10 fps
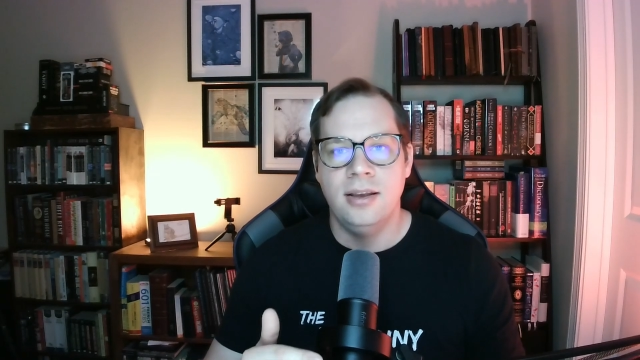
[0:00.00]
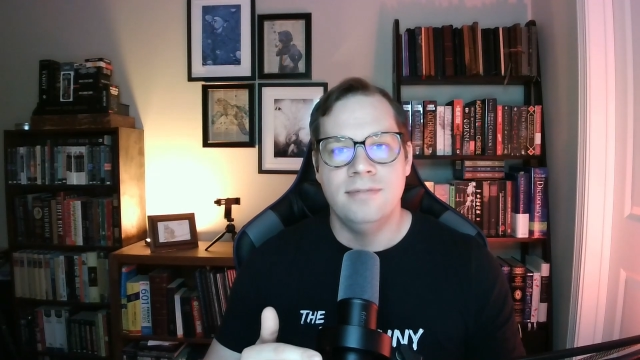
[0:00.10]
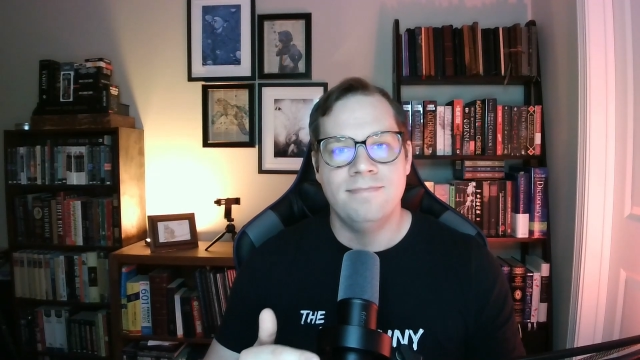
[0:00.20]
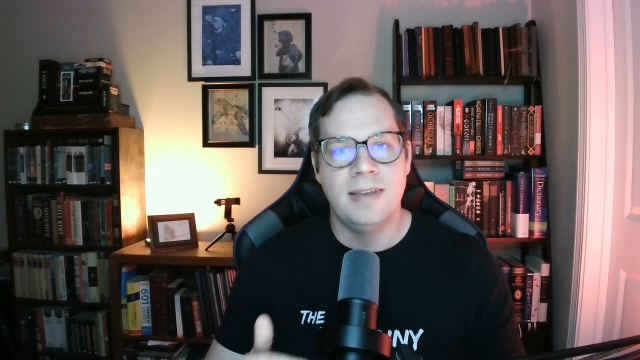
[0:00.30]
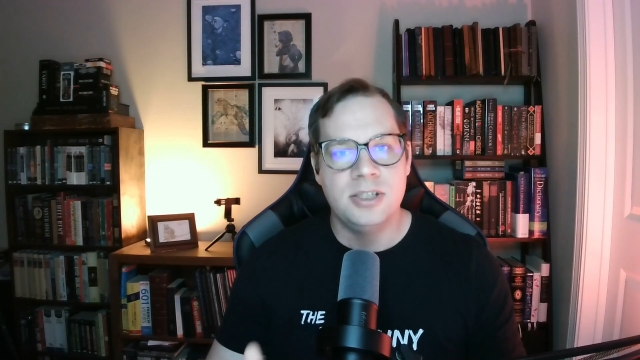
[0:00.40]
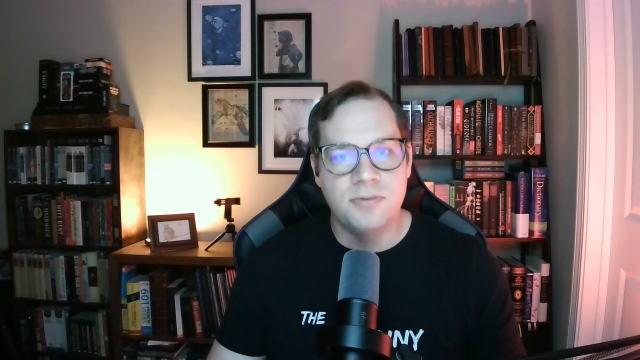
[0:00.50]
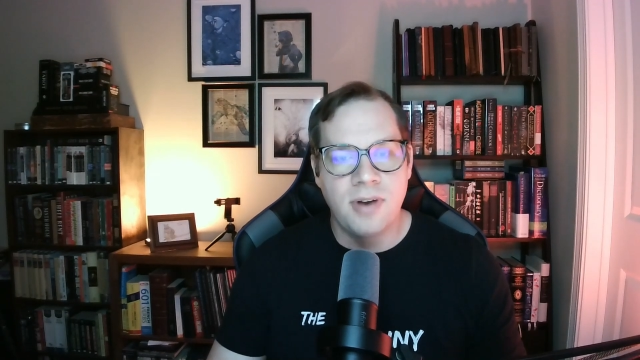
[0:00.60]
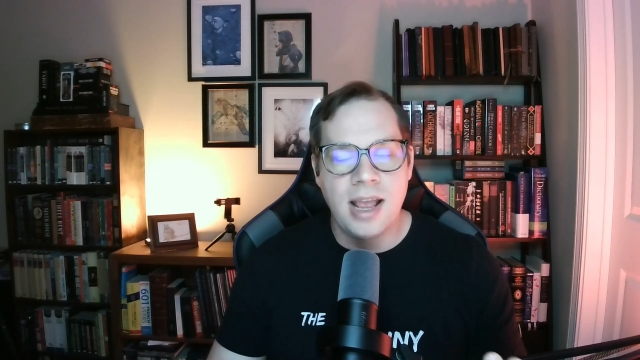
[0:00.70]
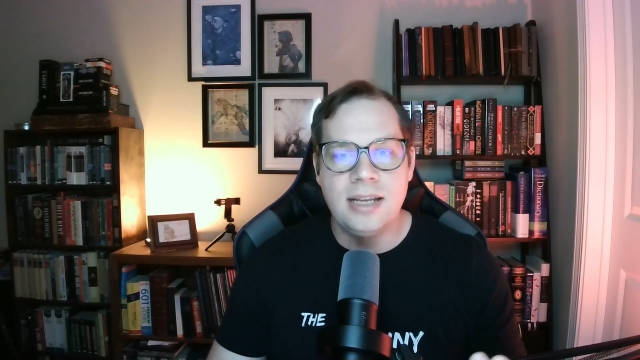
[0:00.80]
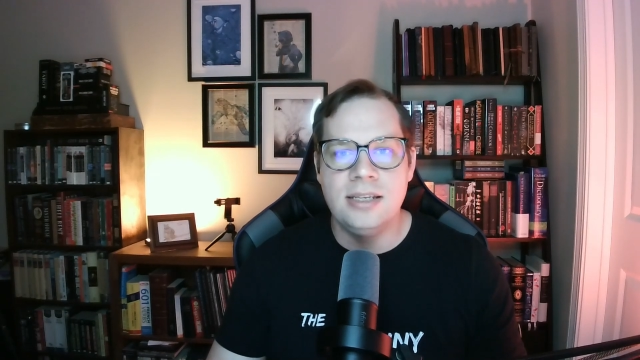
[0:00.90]
that his
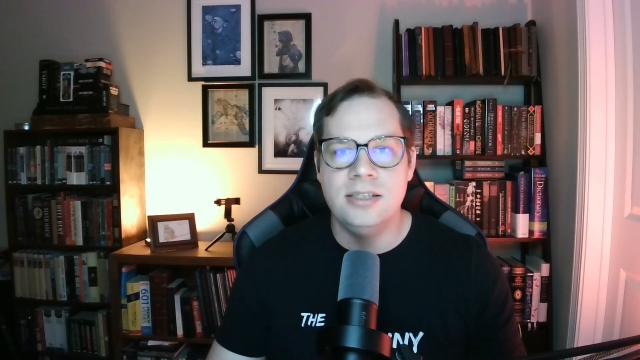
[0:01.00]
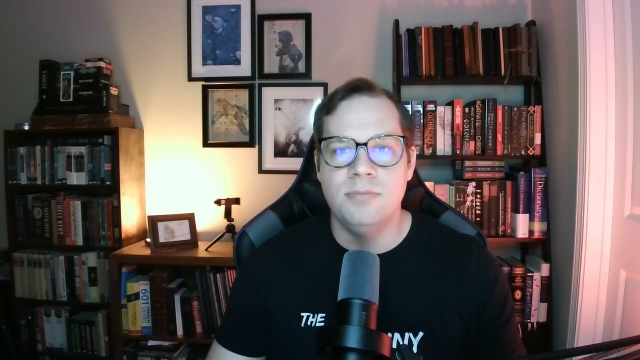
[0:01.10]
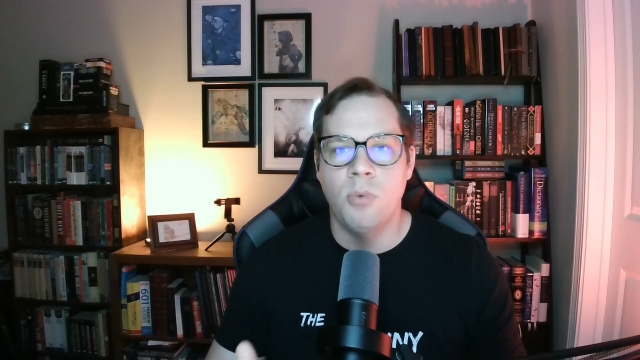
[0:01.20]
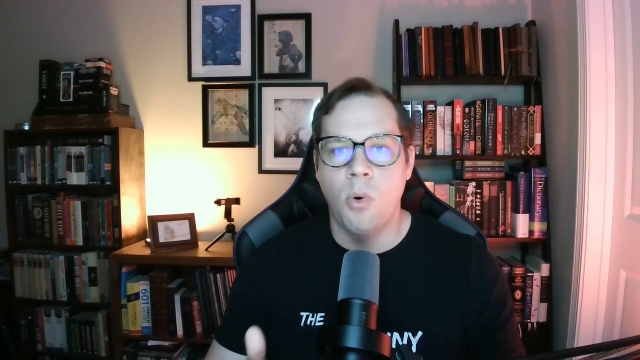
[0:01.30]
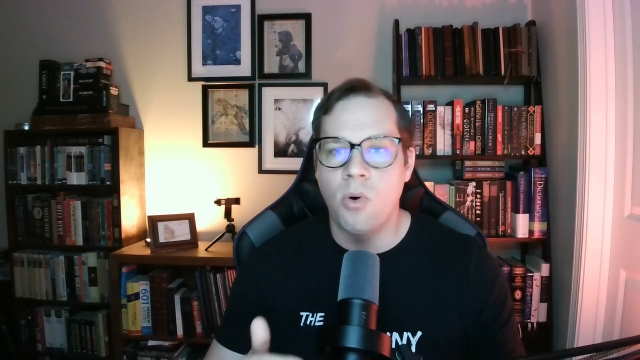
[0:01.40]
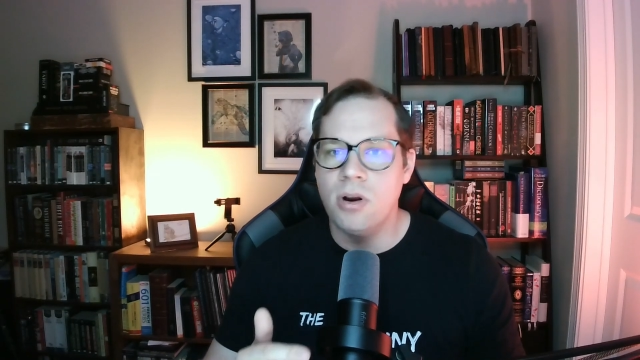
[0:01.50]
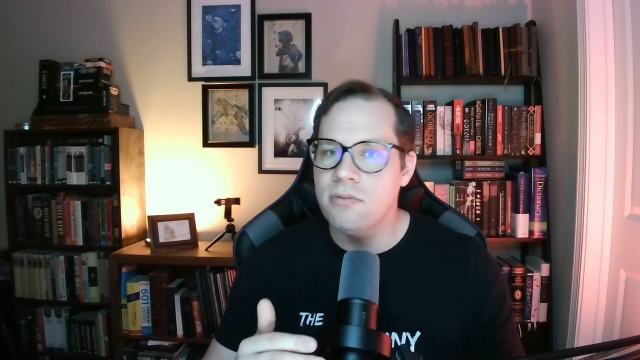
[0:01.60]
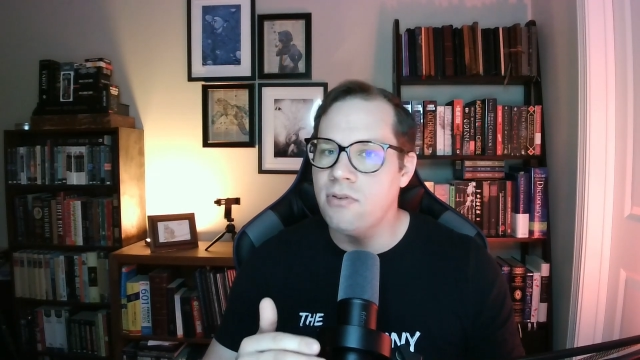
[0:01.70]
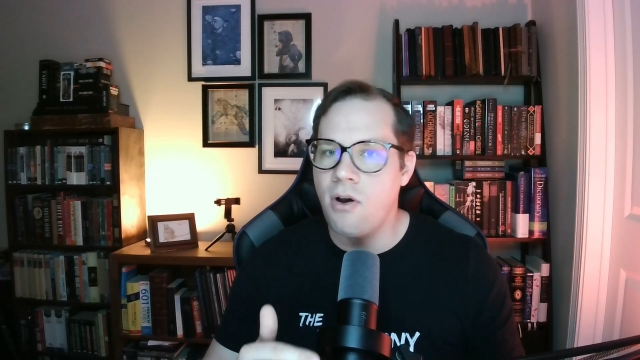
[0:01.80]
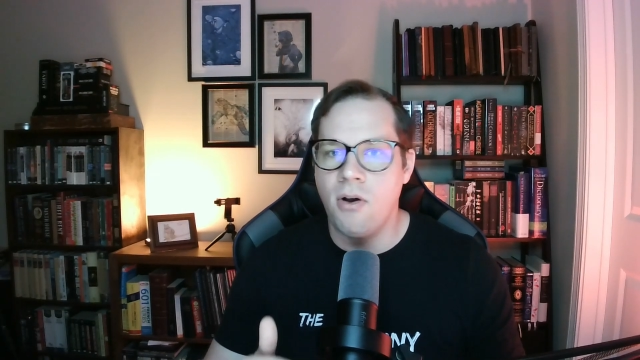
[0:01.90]
friend is more
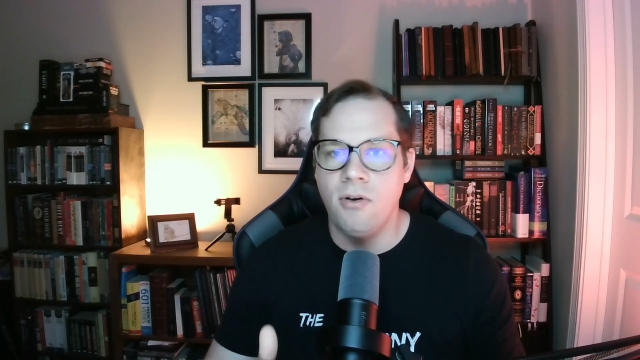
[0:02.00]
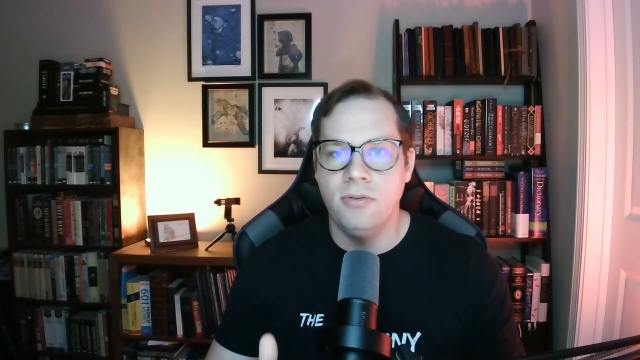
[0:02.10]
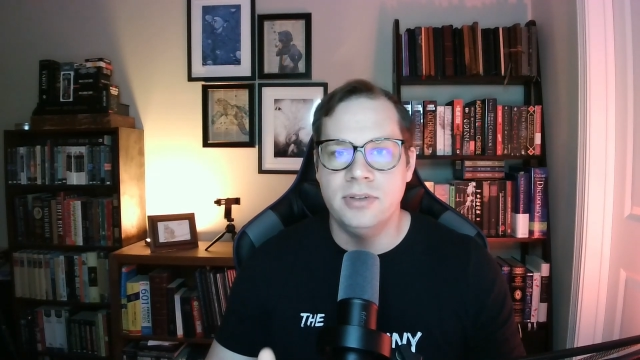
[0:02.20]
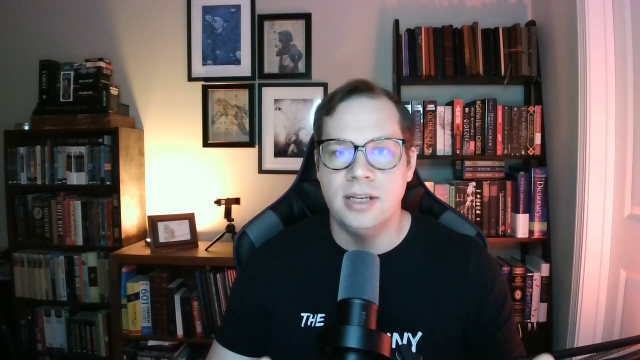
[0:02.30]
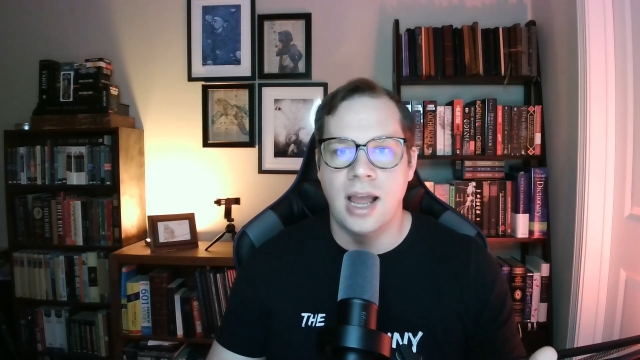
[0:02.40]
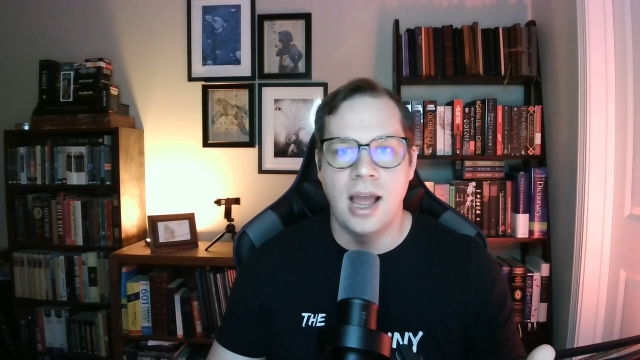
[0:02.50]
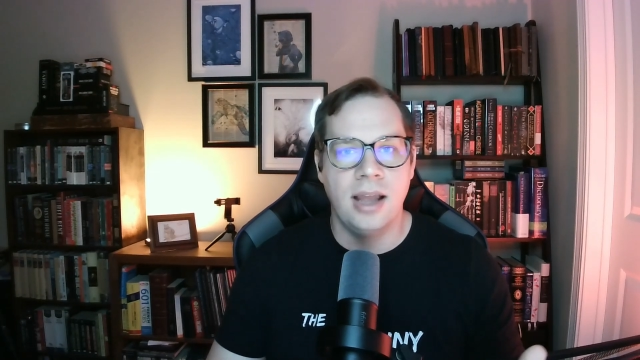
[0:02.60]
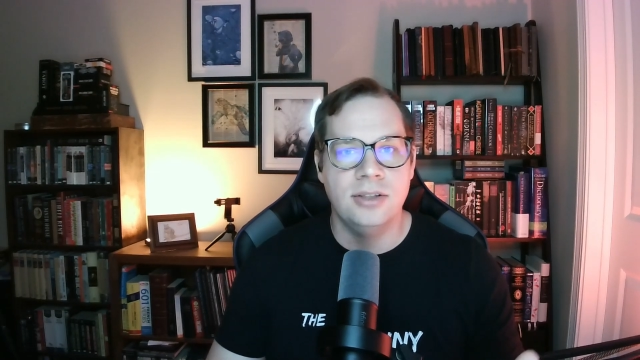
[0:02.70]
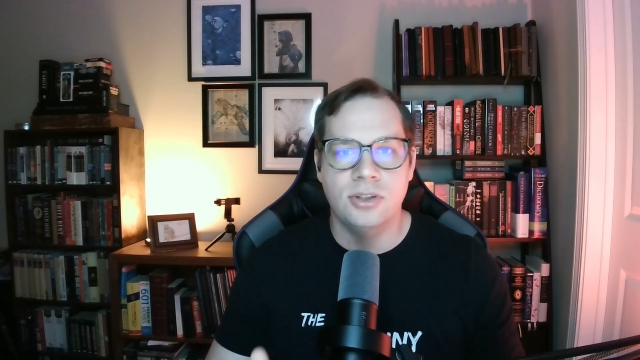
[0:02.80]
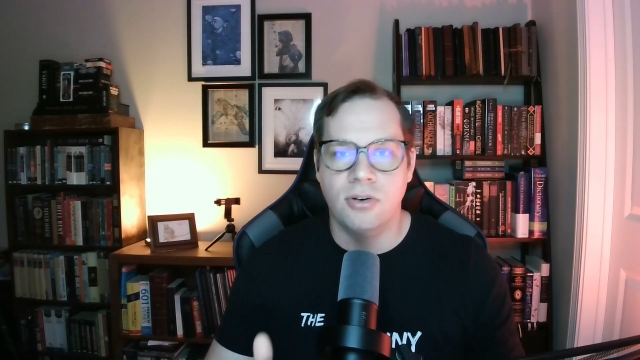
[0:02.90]
involved in
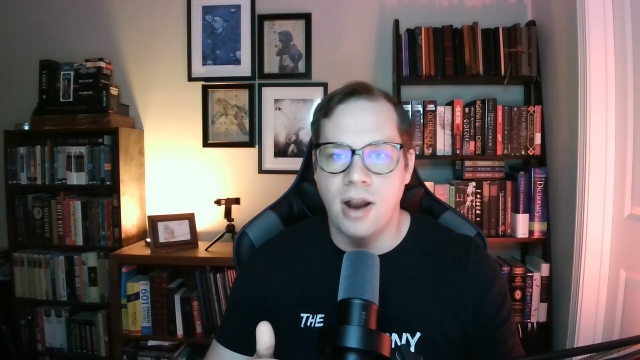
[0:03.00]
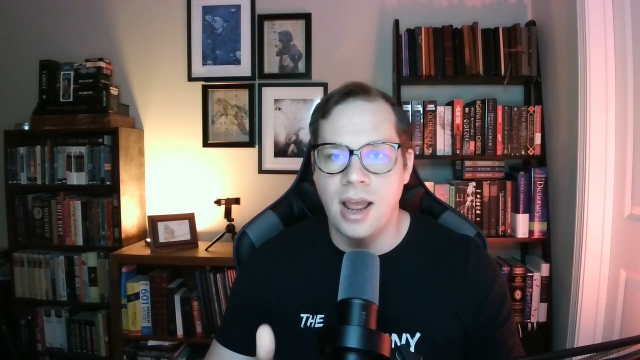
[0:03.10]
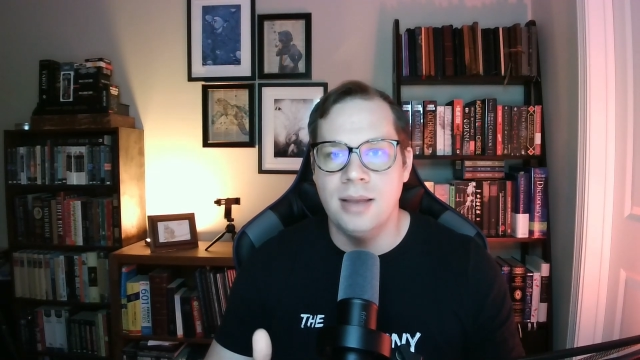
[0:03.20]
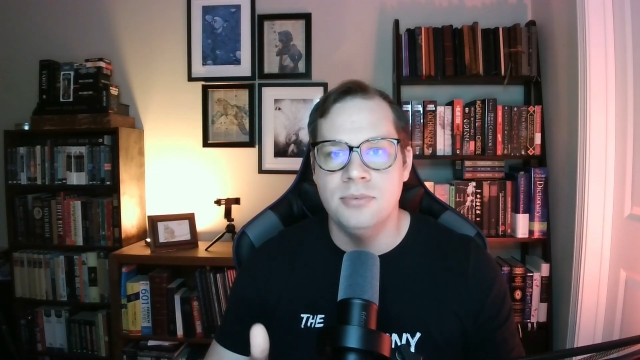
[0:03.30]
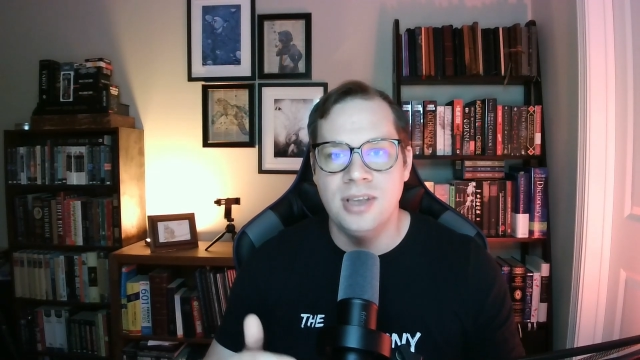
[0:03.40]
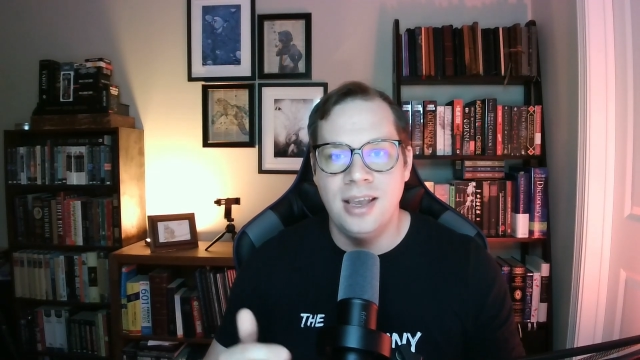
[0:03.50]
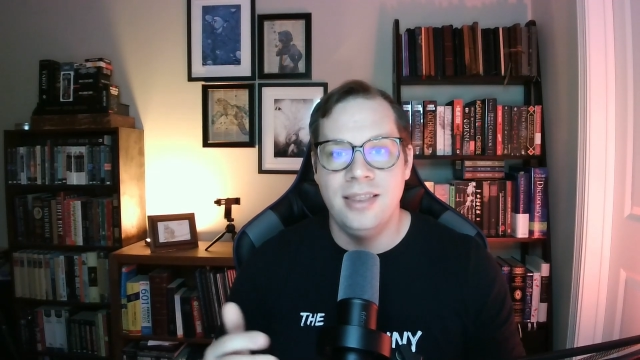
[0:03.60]
Hyde's crimes